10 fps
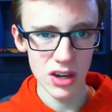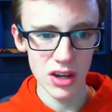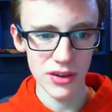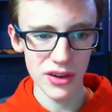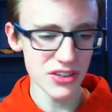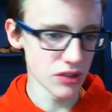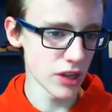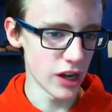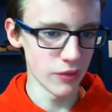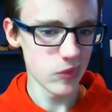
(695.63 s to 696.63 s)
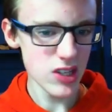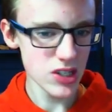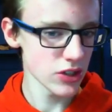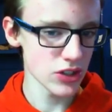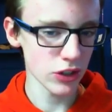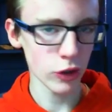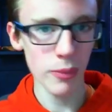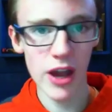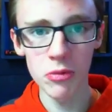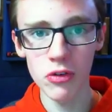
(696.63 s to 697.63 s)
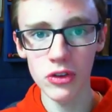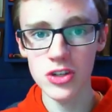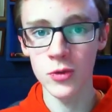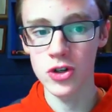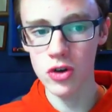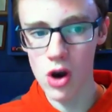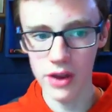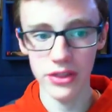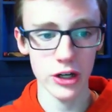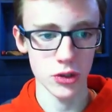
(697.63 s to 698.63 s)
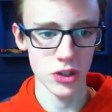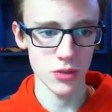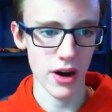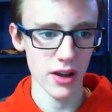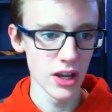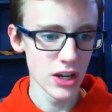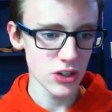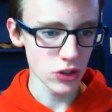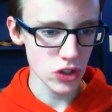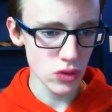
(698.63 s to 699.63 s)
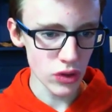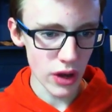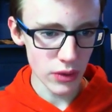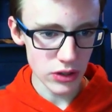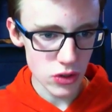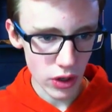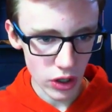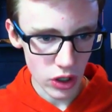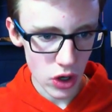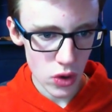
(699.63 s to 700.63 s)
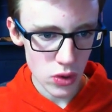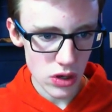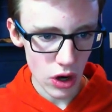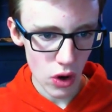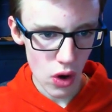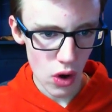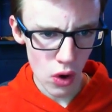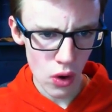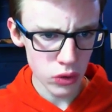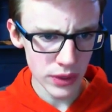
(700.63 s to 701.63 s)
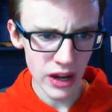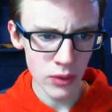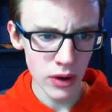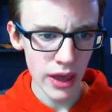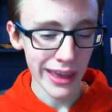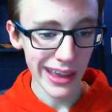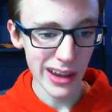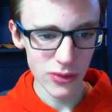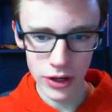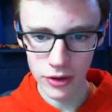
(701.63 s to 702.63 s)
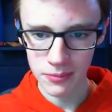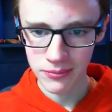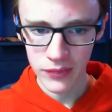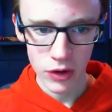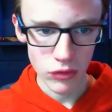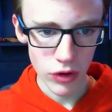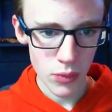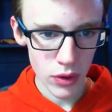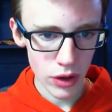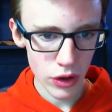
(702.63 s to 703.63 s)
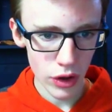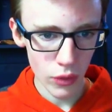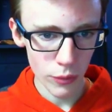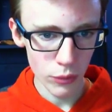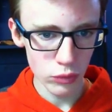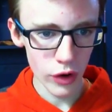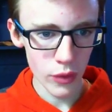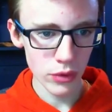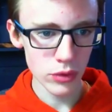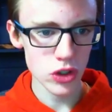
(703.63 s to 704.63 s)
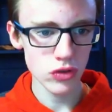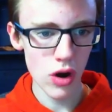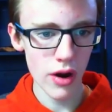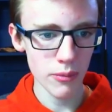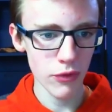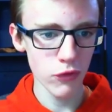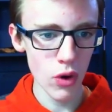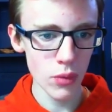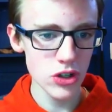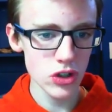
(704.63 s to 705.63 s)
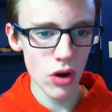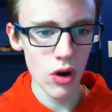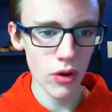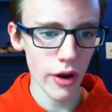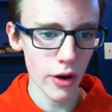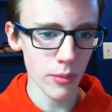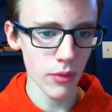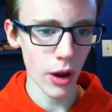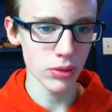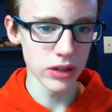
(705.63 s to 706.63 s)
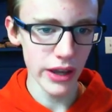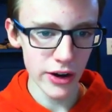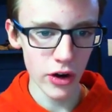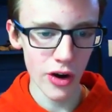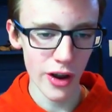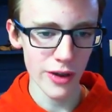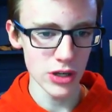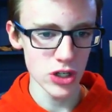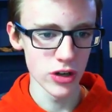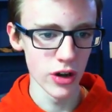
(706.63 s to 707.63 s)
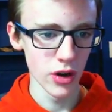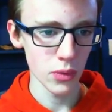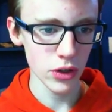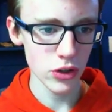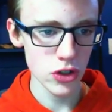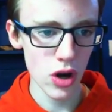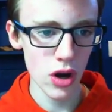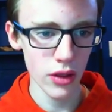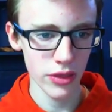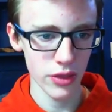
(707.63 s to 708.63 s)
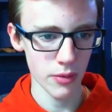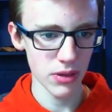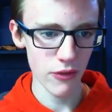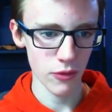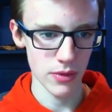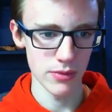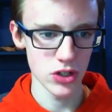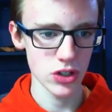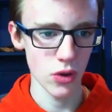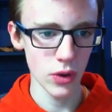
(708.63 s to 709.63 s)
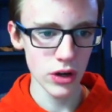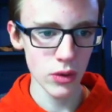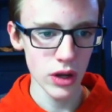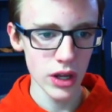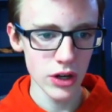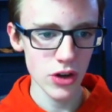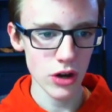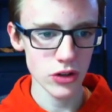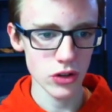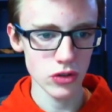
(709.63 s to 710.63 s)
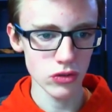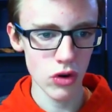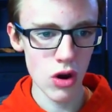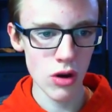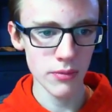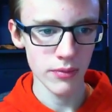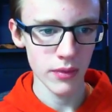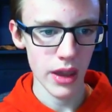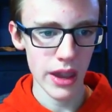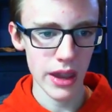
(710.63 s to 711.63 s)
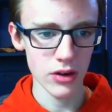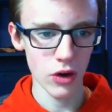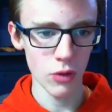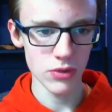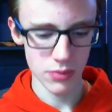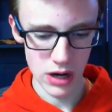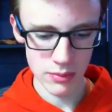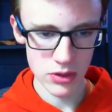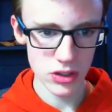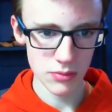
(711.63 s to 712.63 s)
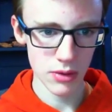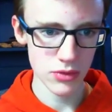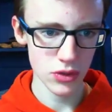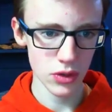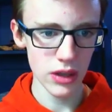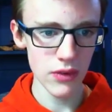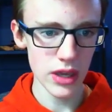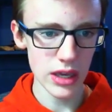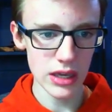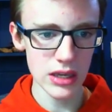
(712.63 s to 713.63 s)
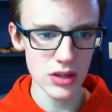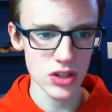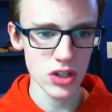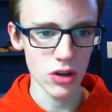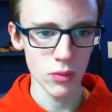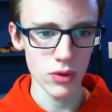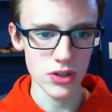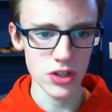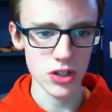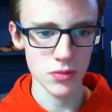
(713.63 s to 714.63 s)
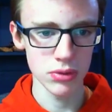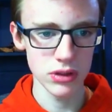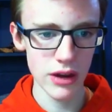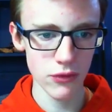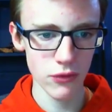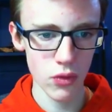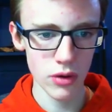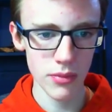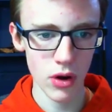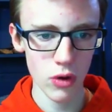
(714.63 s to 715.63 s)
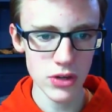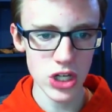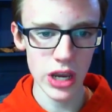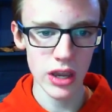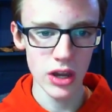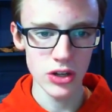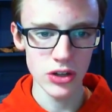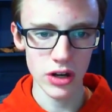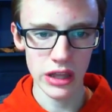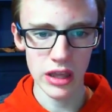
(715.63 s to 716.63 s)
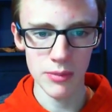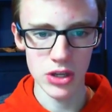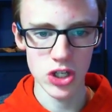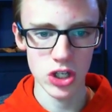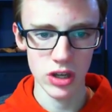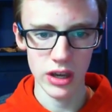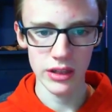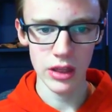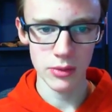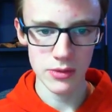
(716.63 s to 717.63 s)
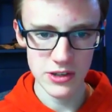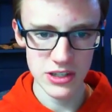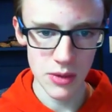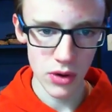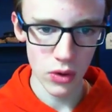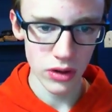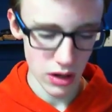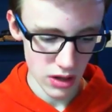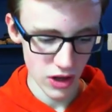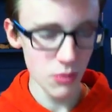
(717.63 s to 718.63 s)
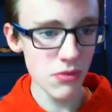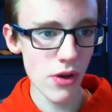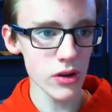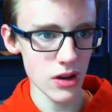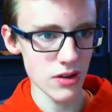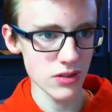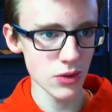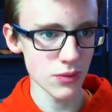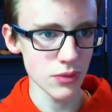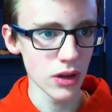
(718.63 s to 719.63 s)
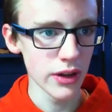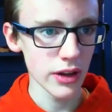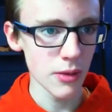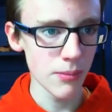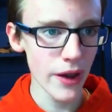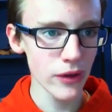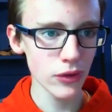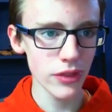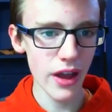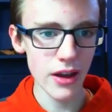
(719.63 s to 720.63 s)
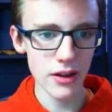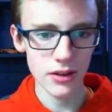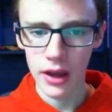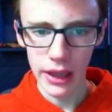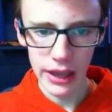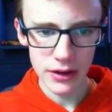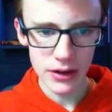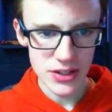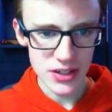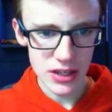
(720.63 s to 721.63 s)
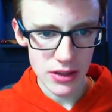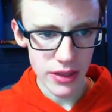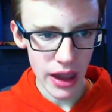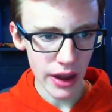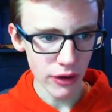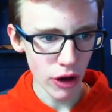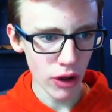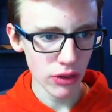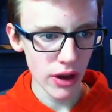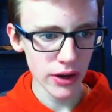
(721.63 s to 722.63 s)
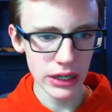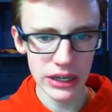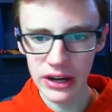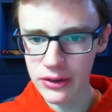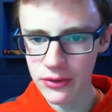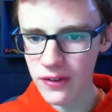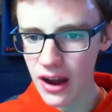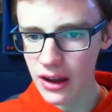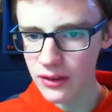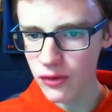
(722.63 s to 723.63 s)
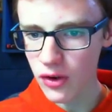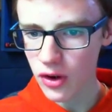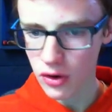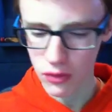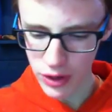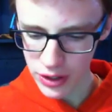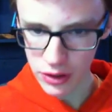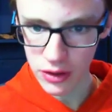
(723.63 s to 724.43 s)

it, uh, this isn't going to be helpful unless we're drawing the actual sprite. So let's scroll down into our code all the way down and right here. Right where, right when we draw, before we draw our, our player image, we're going to draw the platform image. So window dot draw and opens parameters. Parameters we're going to give it is was platform obj dot image and then I'll semicolon. Hopefully all good. So compile and run that, and I see that uh, line 95 right here.